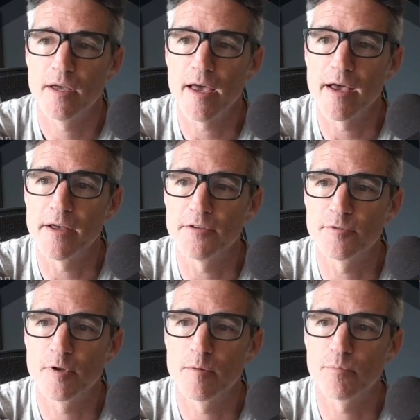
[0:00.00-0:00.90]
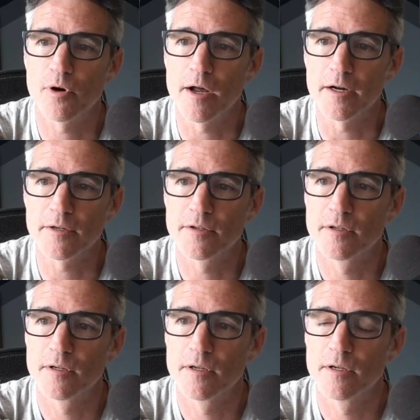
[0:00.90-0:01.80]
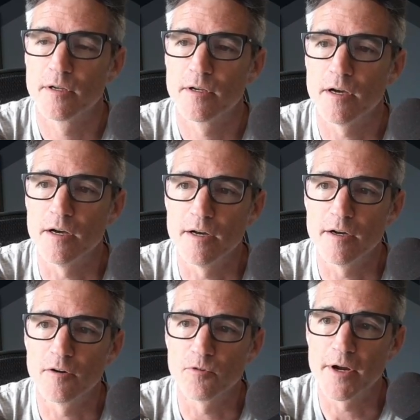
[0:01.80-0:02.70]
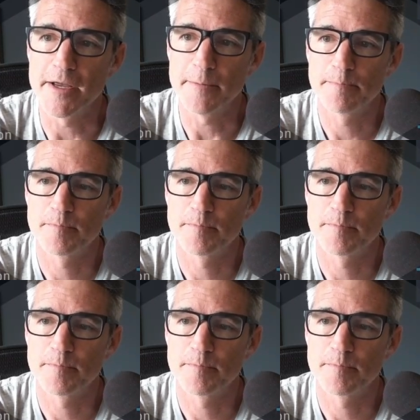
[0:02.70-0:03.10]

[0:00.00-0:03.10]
as product array.